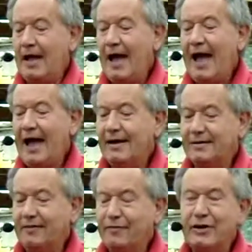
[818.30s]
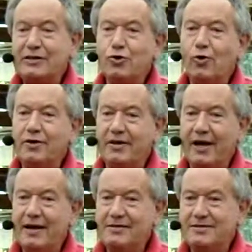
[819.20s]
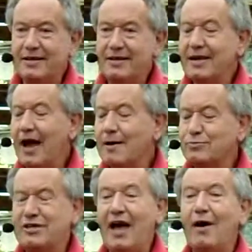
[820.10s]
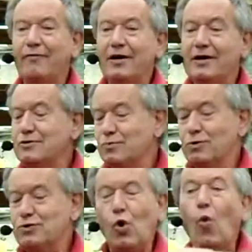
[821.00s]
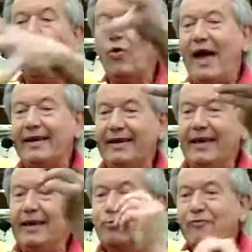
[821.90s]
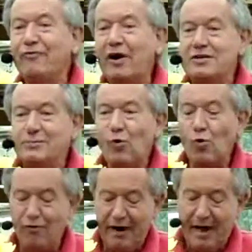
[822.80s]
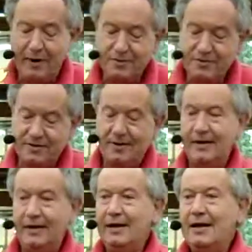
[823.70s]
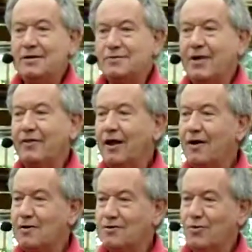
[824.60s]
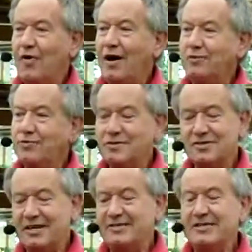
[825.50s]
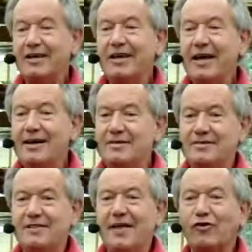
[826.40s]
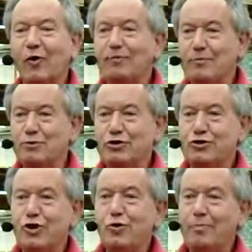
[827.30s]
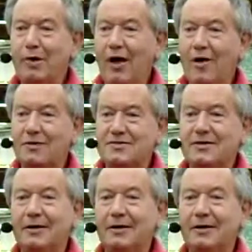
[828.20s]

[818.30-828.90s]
and in the Victorian days the salvias were tall, lanky, with very small flowers. So in the last sort of 160 years they've gone from just 2 plants